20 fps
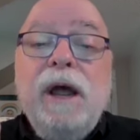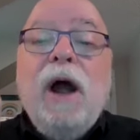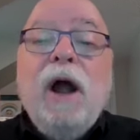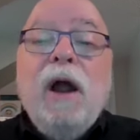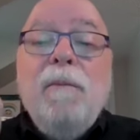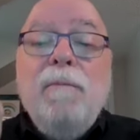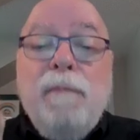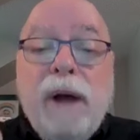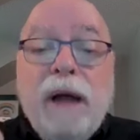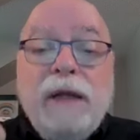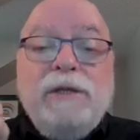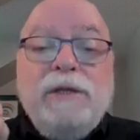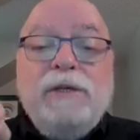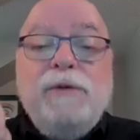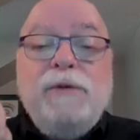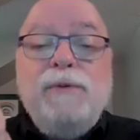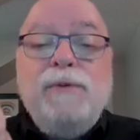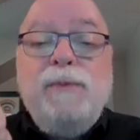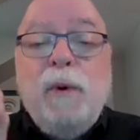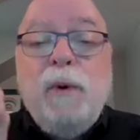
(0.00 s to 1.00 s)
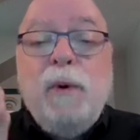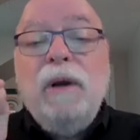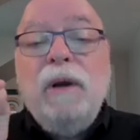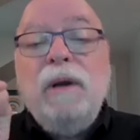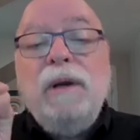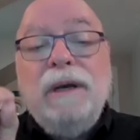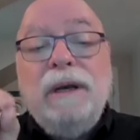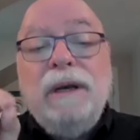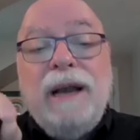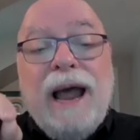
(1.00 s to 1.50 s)
are much more
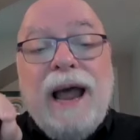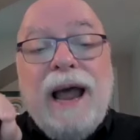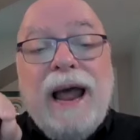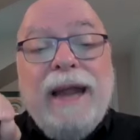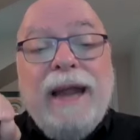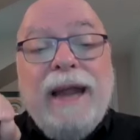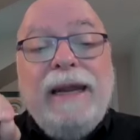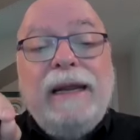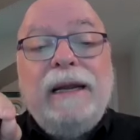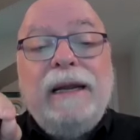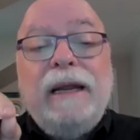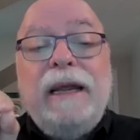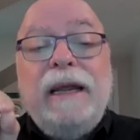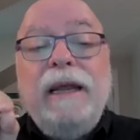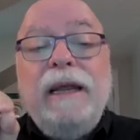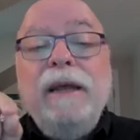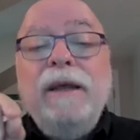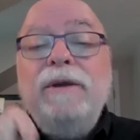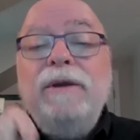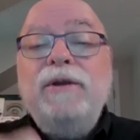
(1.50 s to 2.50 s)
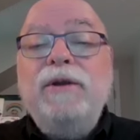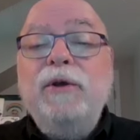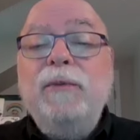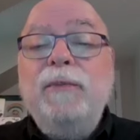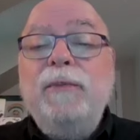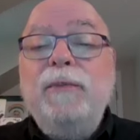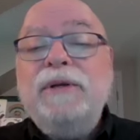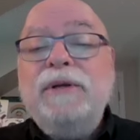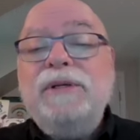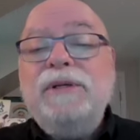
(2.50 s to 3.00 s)
likely to
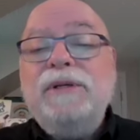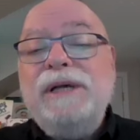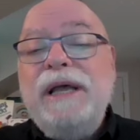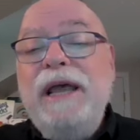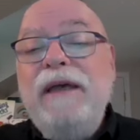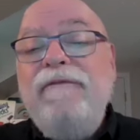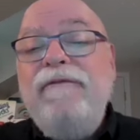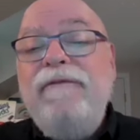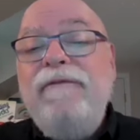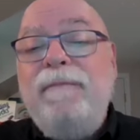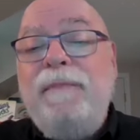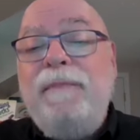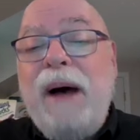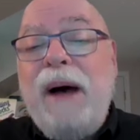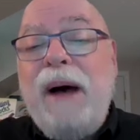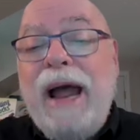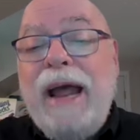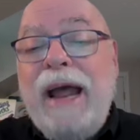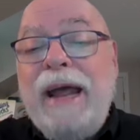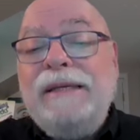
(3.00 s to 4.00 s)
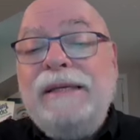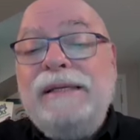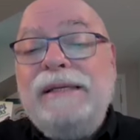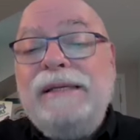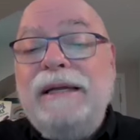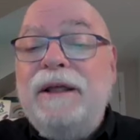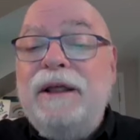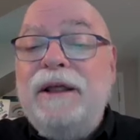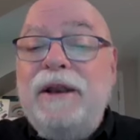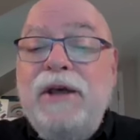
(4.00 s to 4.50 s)
perceive bias
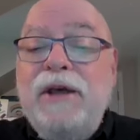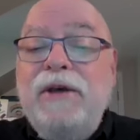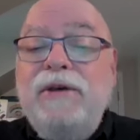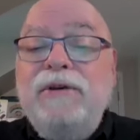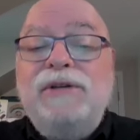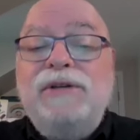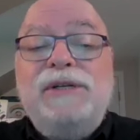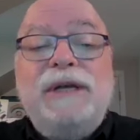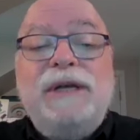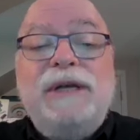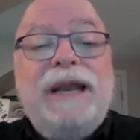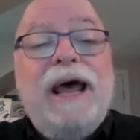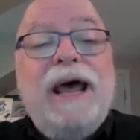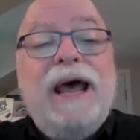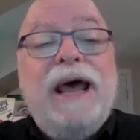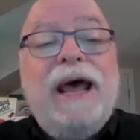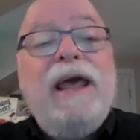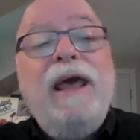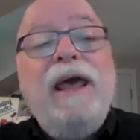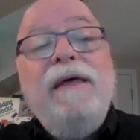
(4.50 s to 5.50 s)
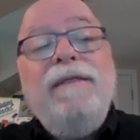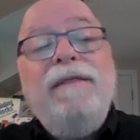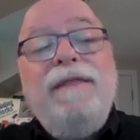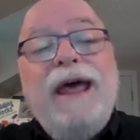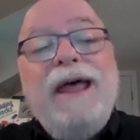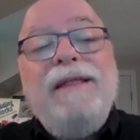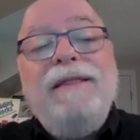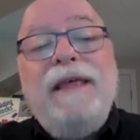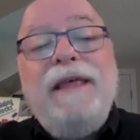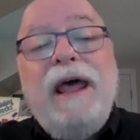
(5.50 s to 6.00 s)
in the news today
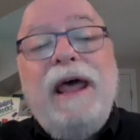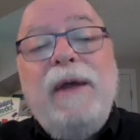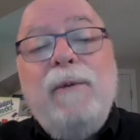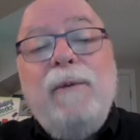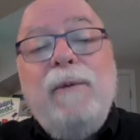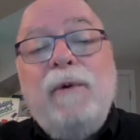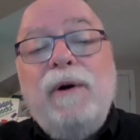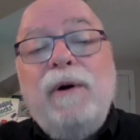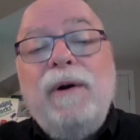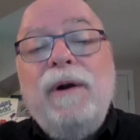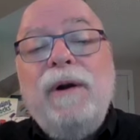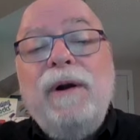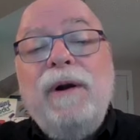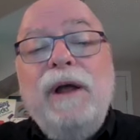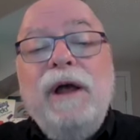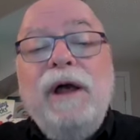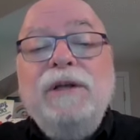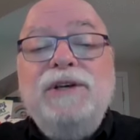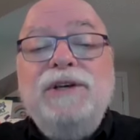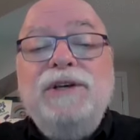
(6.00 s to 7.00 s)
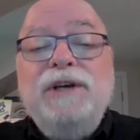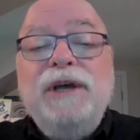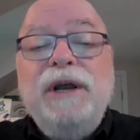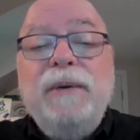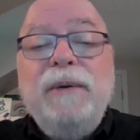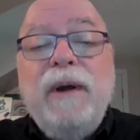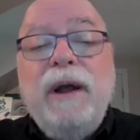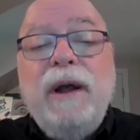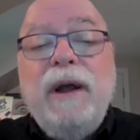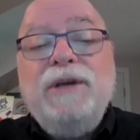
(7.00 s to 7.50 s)
than they were a
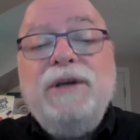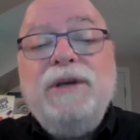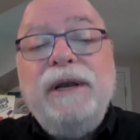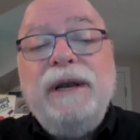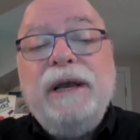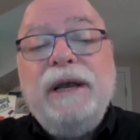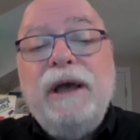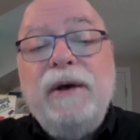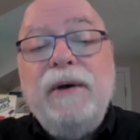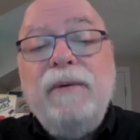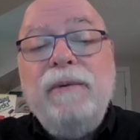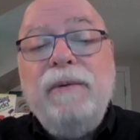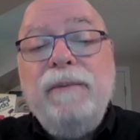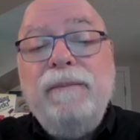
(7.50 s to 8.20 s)
generation ago.